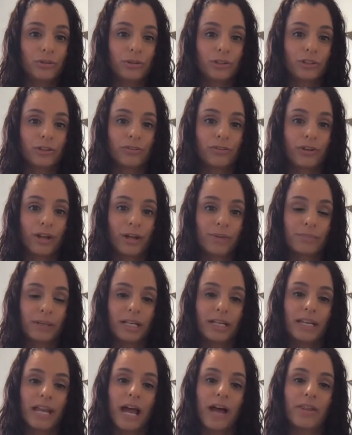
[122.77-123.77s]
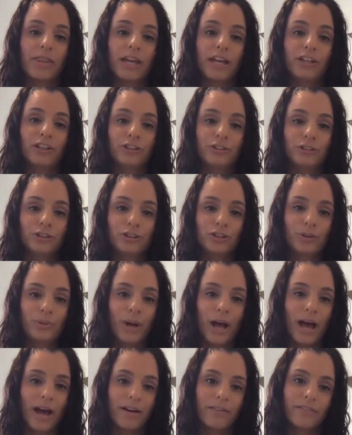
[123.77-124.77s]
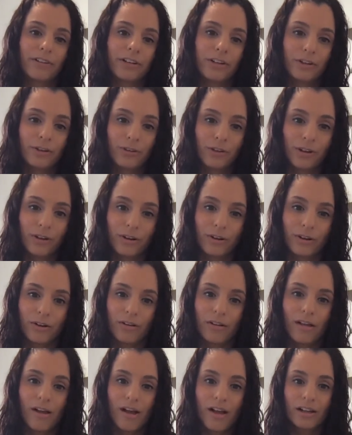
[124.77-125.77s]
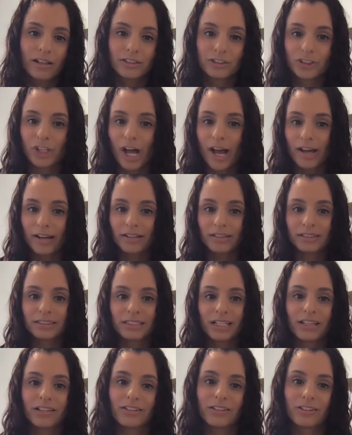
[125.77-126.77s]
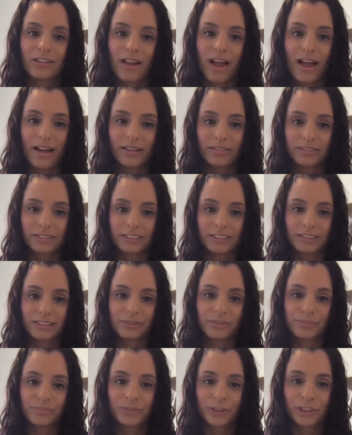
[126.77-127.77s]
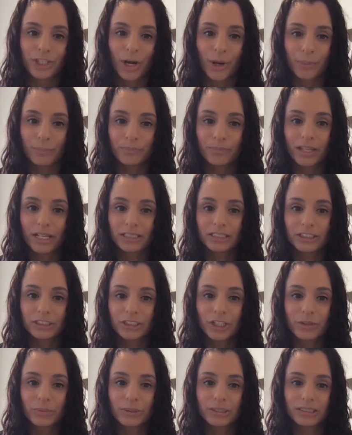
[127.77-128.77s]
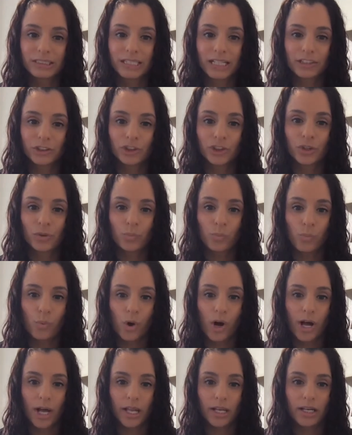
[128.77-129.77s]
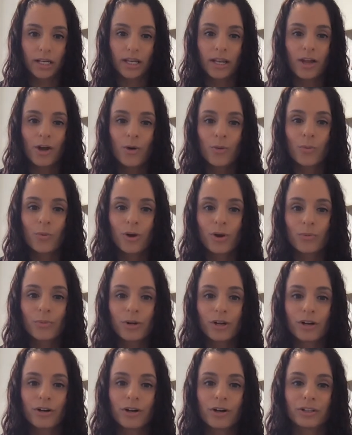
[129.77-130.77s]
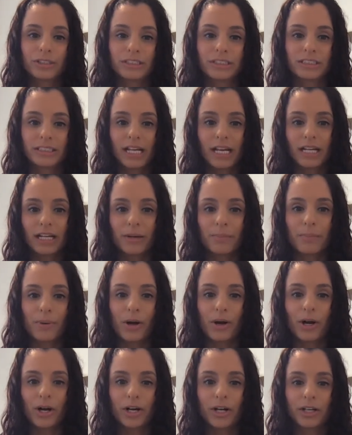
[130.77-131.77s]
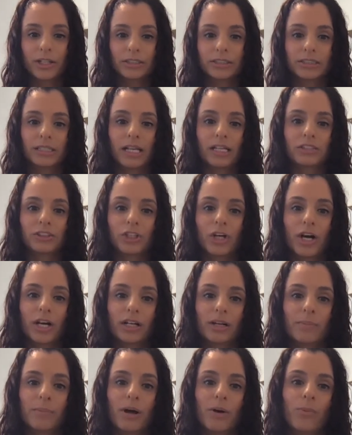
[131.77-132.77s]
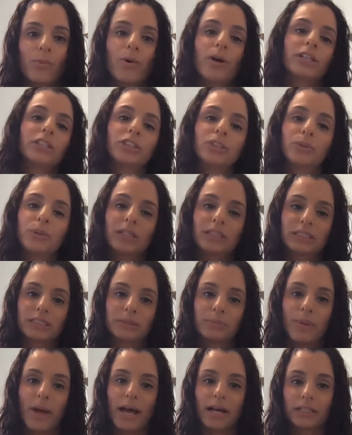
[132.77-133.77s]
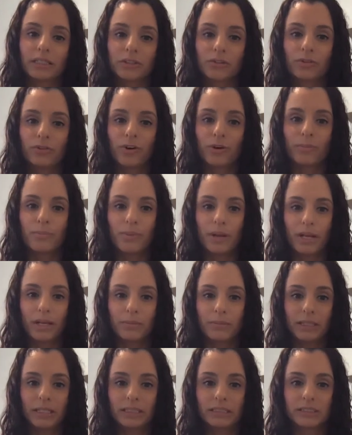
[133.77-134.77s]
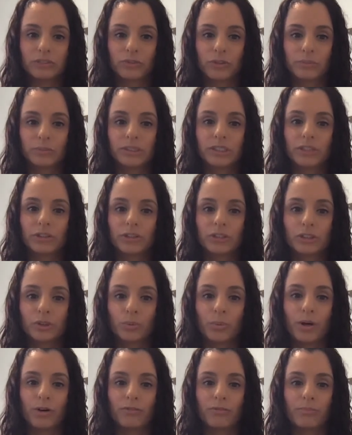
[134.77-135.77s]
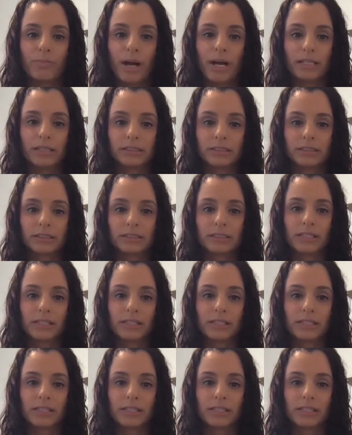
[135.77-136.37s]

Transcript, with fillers: and your family now that you do have a new little child in your lives. So let's start with section one, where we are going to take apart and talk about what to expect from babies from zero to 12 months.